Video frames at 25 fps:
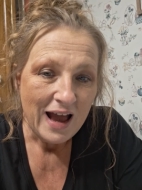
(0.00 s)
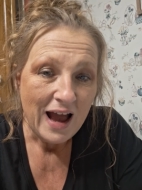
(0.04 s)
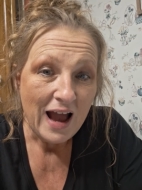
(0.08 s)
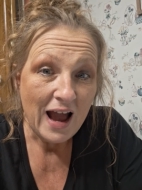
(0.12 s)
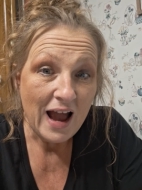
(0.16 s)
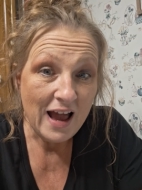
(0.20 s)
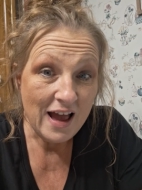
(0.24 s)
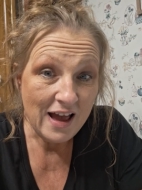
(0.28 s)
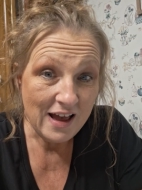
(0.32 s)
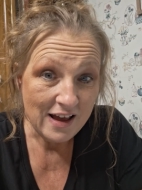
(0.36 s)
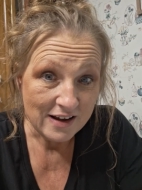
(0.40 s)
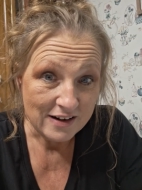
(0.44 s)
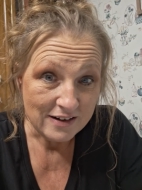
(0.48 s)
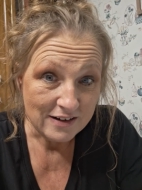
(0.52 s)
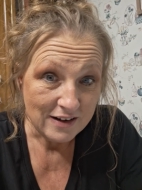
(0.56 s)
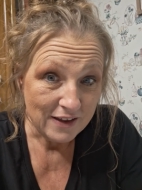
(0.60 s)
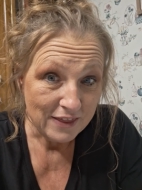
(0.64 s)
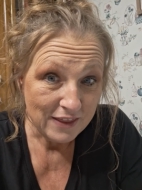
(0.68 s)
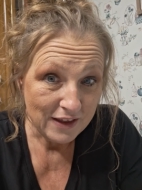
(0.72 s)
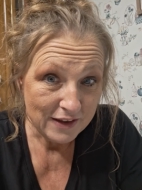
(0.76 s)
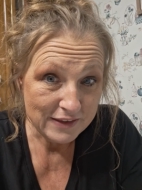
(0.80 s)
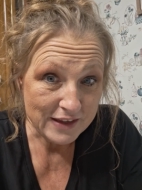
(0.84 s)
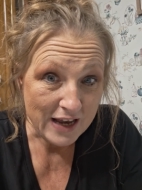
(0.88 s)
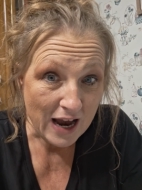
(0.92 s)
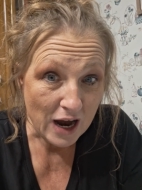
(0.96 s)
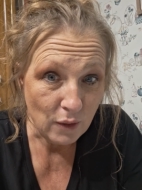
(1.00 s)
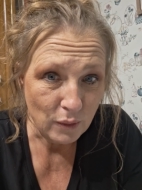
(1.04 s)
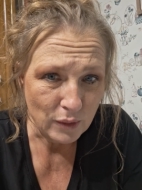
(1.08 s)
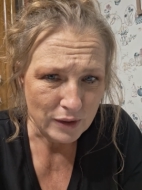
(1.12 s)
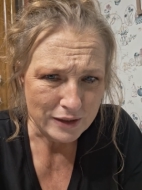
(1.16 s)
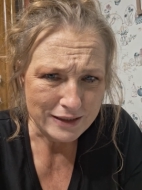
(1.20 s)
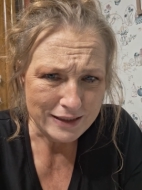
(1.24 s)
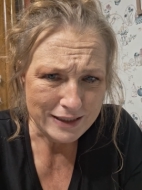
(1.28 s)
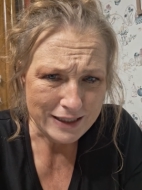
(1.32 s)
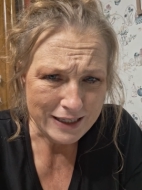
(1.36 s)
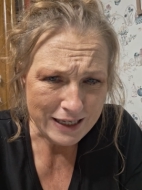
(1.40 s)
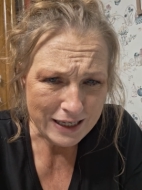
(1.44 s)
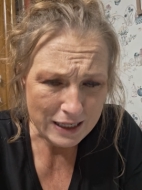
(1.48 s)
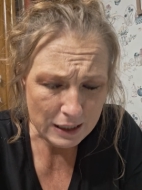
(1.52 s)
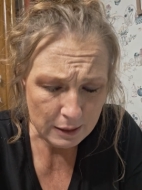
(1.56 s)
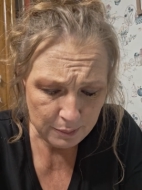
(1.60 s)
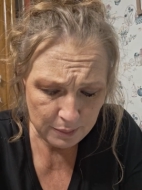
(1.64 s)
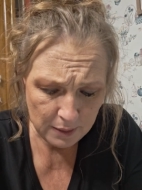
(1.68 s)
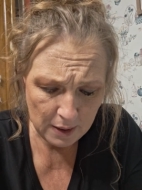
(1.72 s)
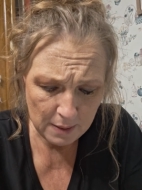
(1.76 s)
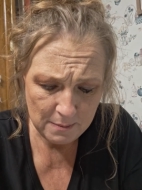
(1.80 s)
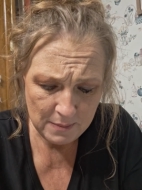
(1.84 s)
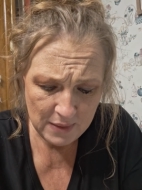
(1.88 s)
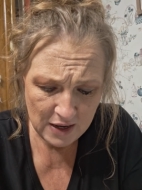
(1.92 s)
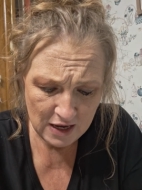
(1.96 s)
and that thou would keep
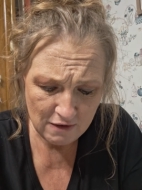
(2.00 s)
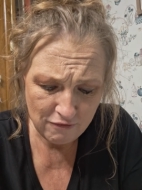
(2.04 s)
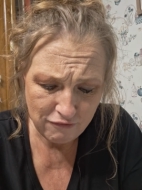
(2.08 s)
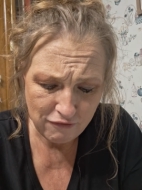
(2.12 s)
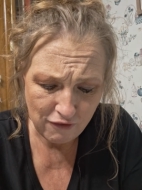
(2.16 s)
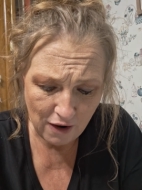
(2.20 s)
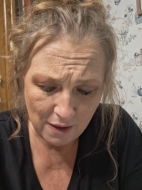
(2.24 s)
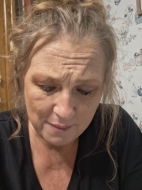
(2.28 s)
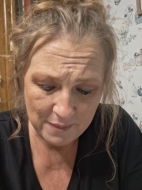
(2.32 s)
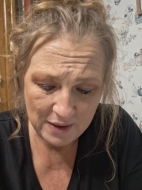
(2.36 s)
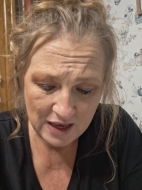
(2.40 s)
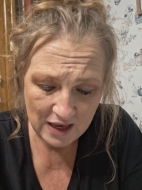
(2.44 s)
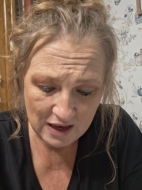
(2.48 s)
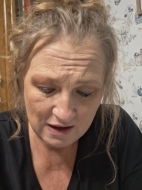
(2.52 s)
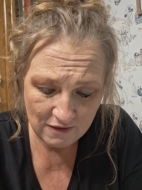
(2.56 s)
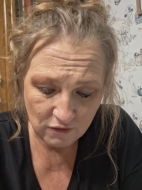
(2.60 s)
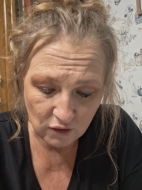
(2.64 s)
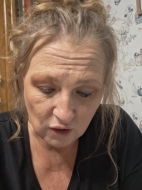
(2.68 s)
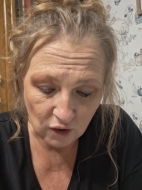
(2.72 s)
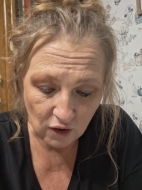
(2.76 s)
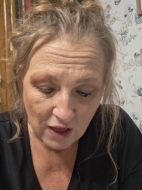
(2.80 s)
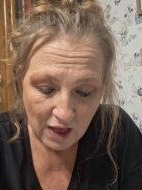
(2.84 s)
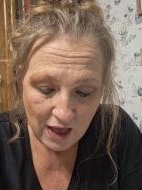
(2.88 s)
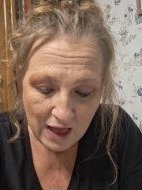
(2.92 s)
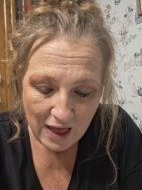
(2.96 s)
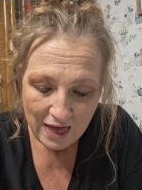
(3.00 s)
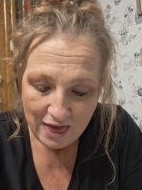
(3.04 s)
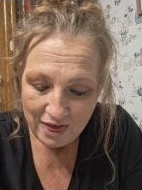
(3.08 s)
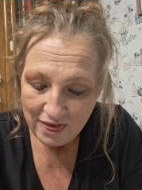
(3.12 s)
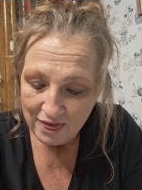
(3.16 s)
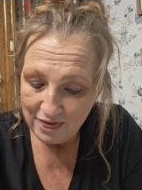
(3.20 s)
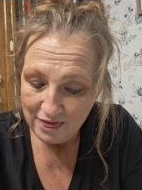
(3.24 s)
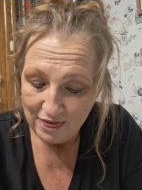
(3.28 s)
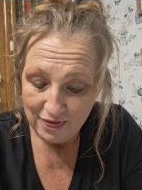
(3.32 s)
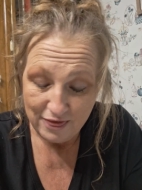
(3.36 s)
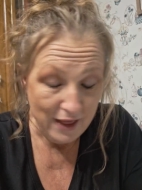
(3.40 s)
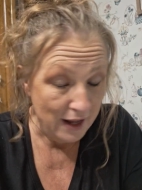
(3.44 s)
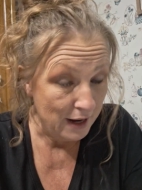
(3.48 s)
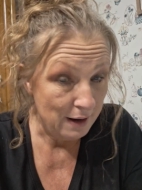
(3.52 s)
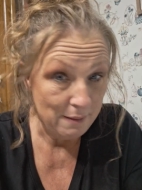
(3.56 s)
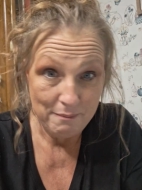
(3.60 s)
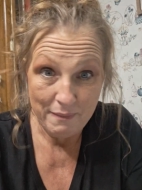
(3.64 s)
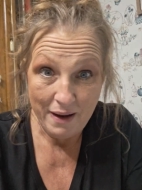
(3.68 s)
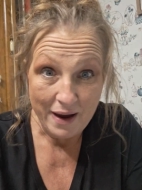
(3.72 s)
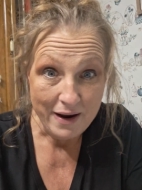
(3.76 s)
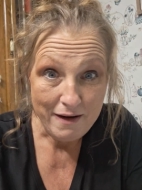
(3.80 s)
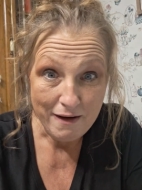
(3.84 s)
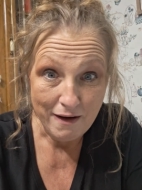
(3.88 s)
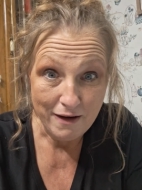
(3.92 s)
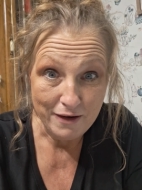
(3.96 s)
me from evil, that it
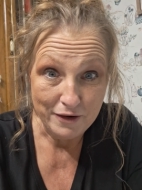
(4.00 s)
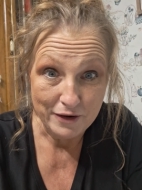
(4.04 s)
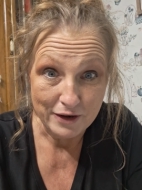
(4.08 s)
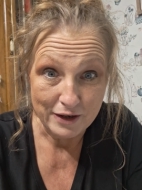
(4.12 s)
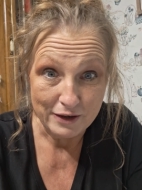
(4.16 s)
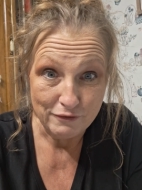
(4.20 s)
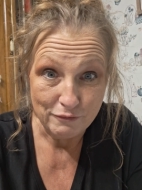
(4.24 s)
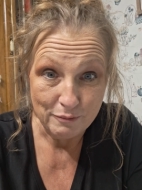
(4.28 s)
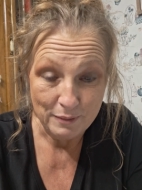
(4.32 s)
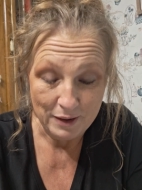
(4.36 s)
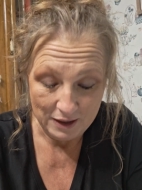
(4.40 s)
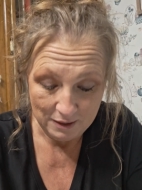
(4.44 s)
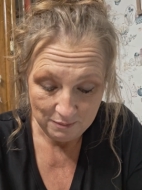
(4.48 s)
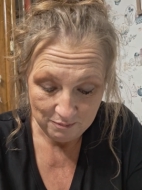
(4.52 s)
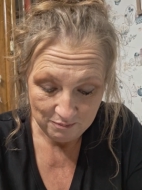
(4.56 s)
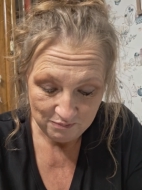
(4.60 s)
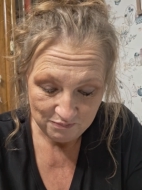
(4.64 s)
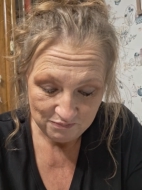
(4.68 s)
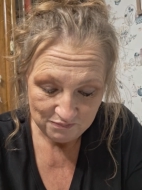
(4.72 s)
may not grieve me.